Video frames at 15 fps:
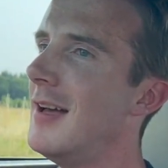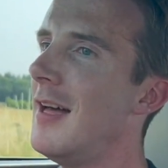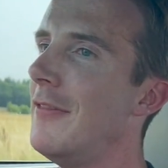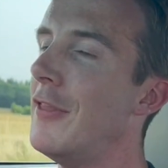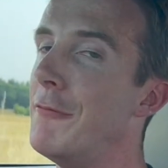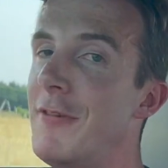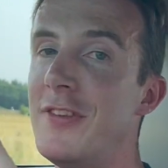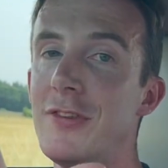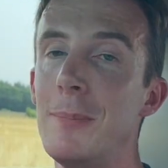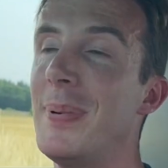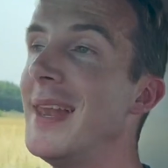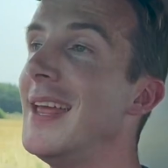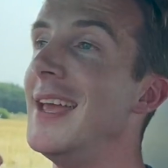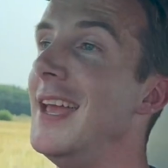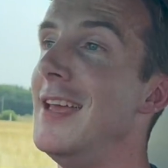The
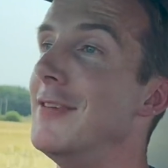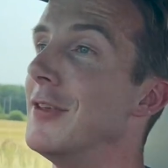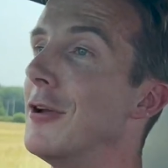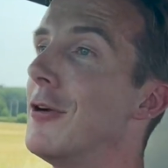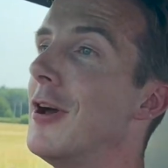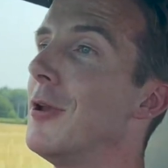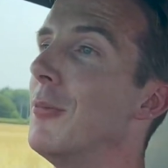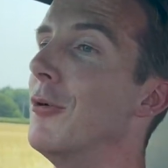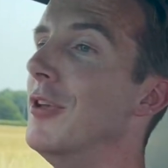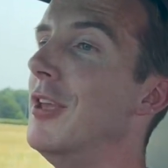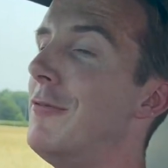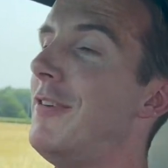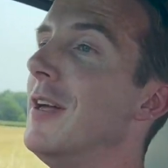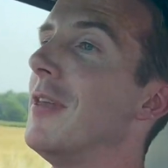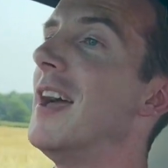visibility is incredible. You
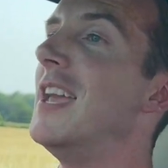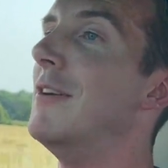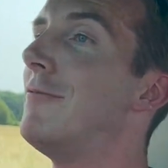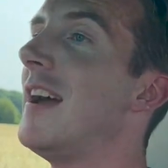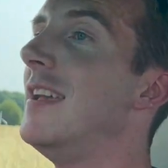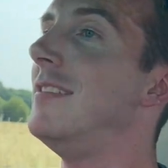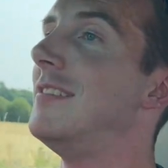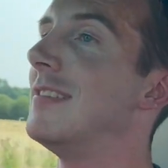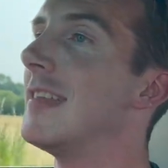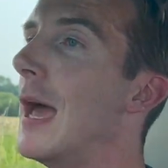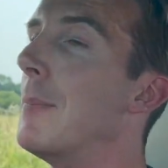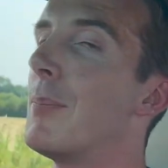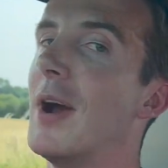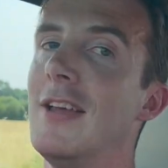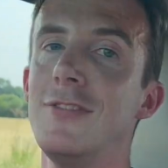feel like your face is
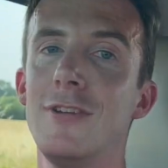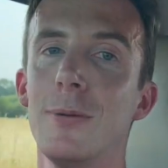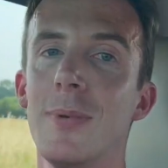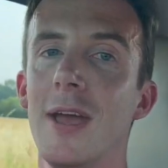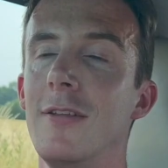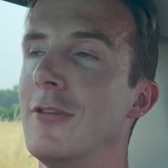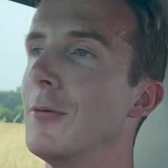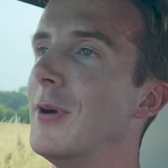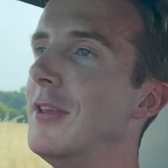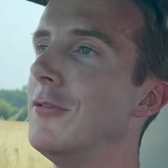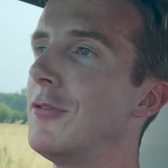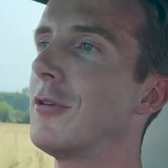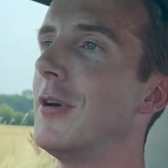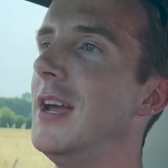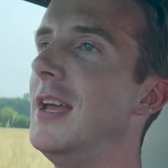like pressed up against the
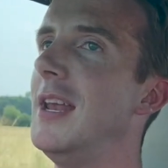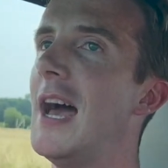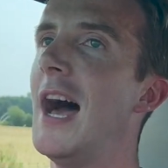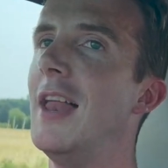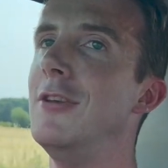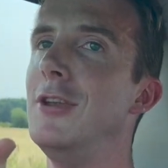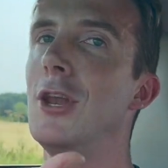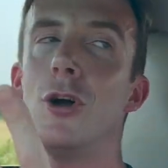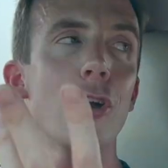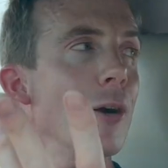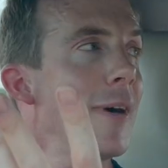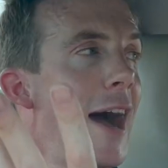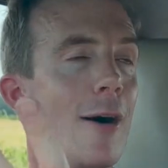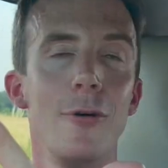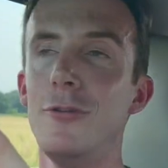windscreen, and you look
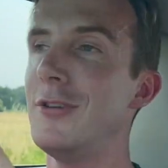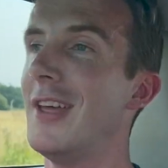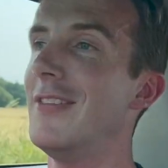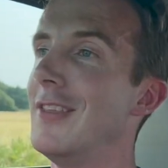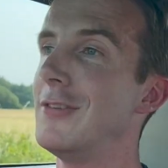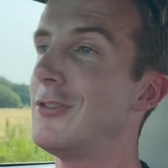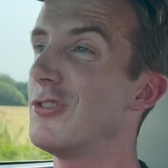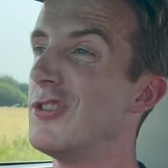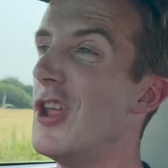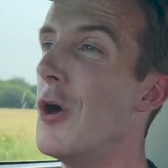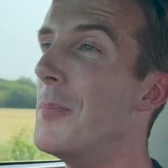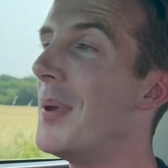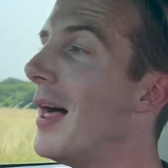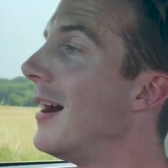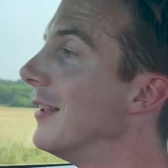around and there's just no
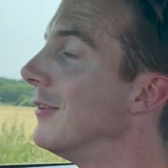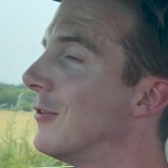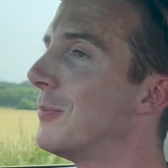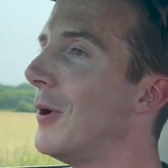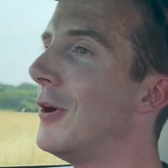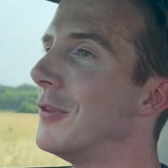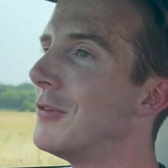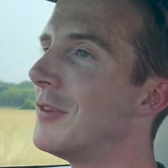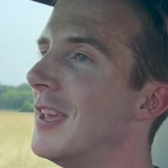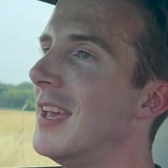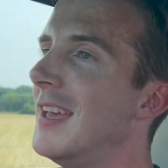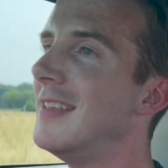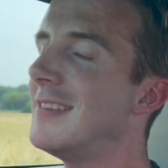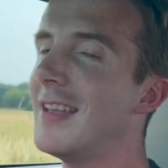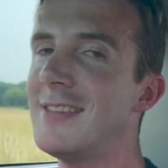blind spots.
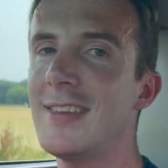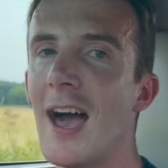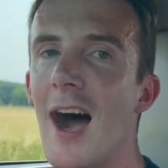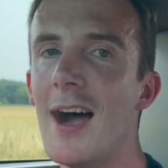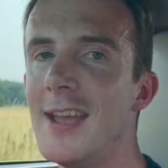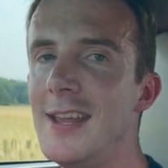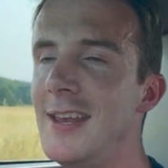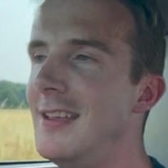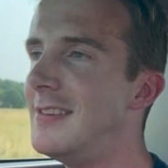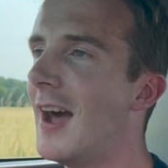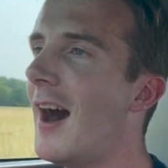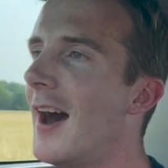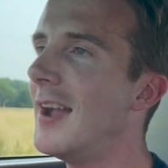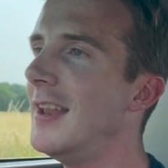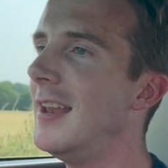It's a tiny,
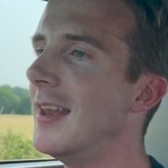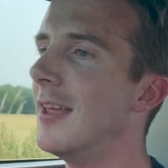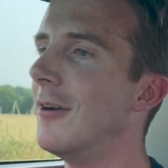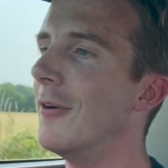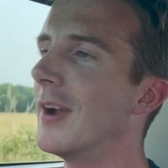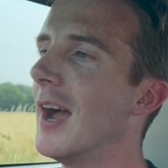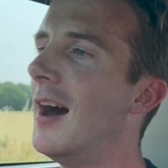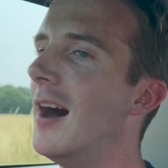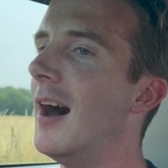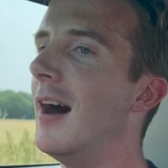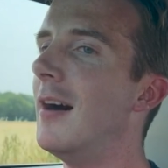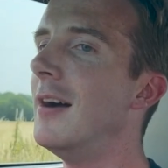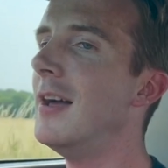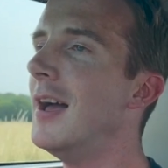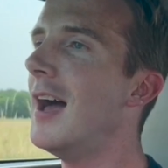tiny little car,
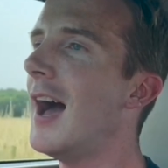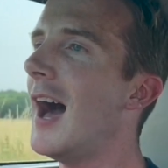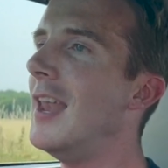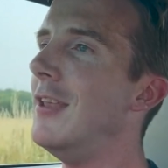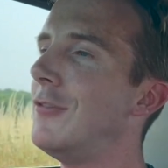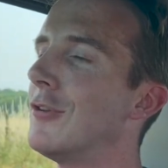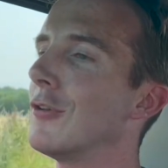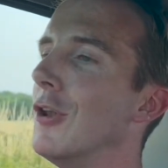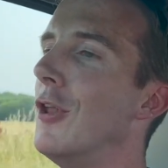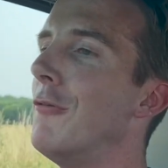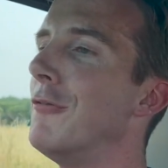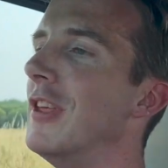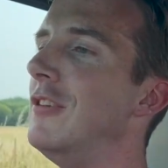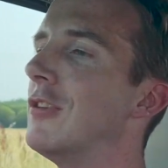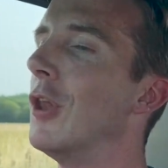and it's just
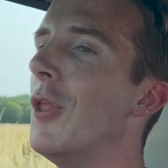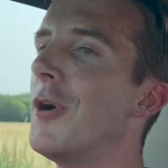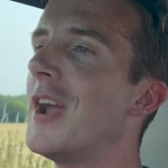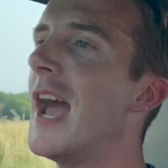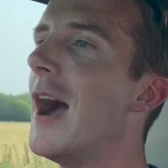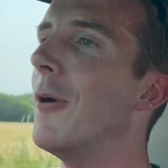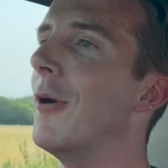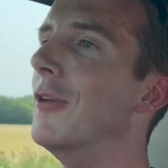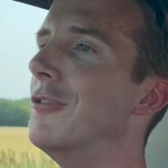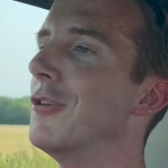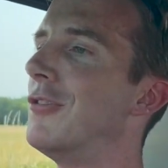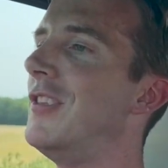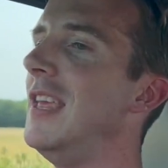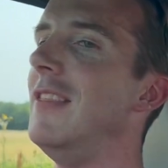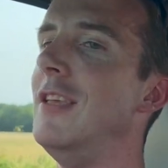lovely to look out and
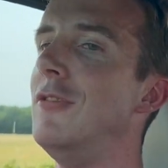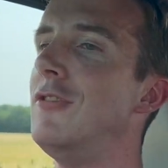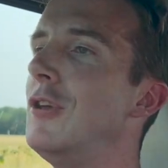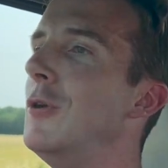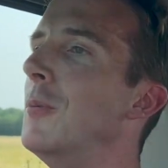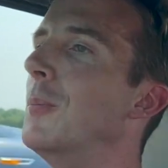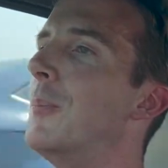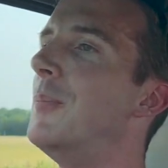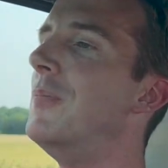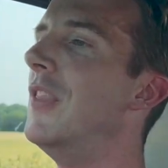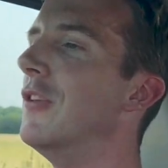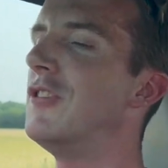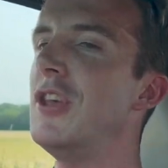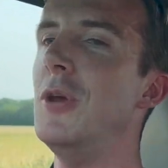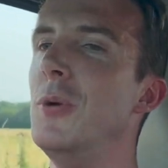just see the
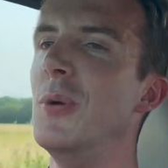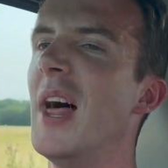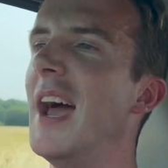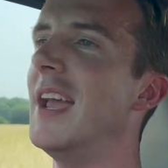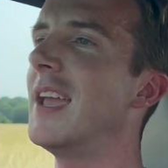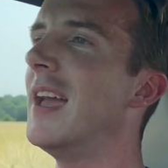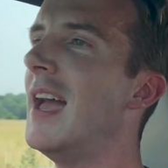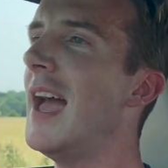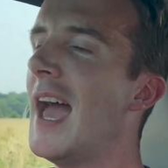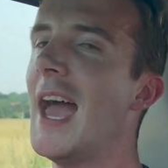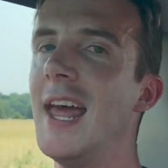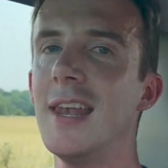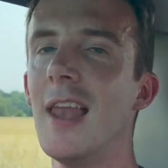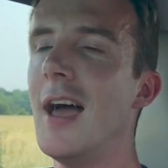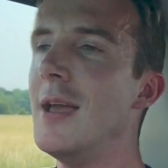two like
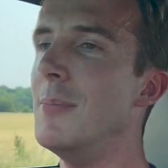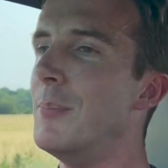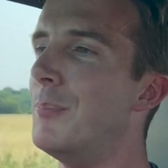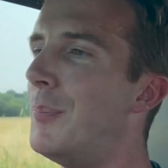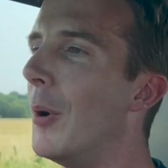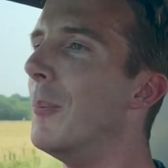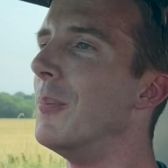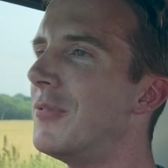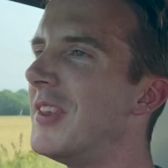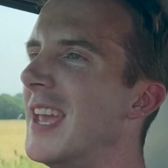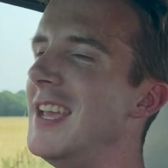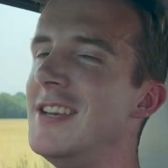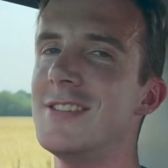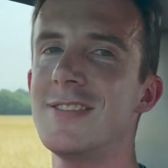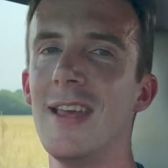headlight bumps
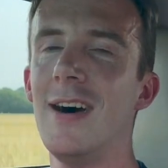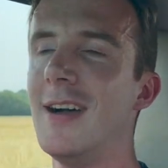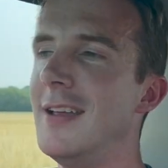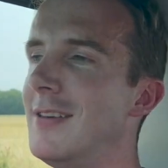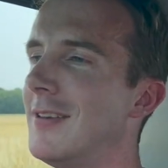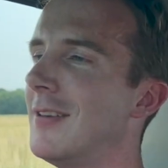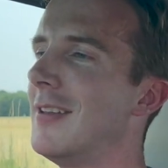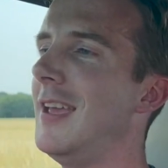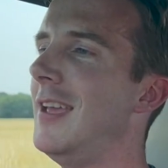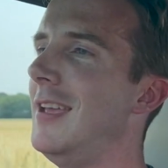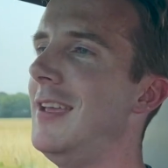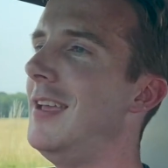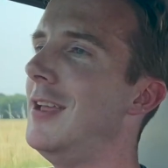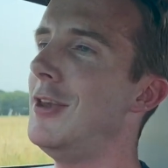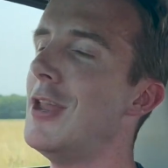each side.
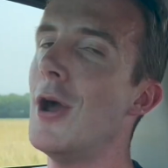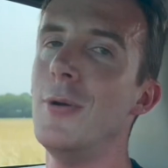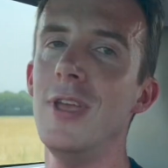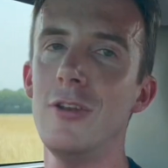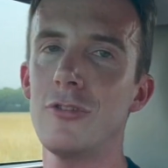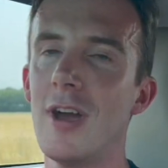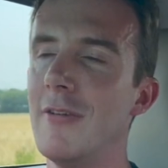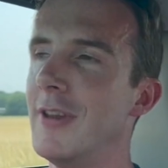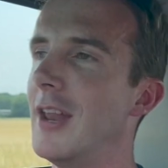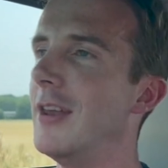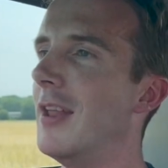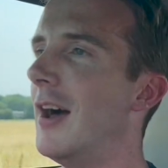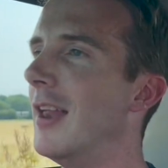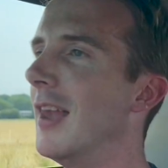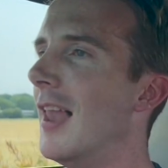You know you're driving a
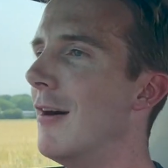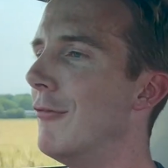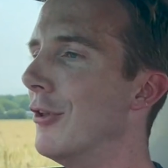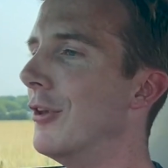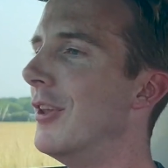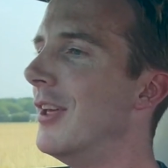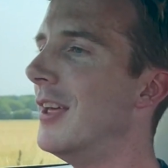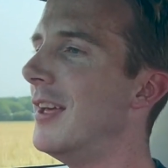911.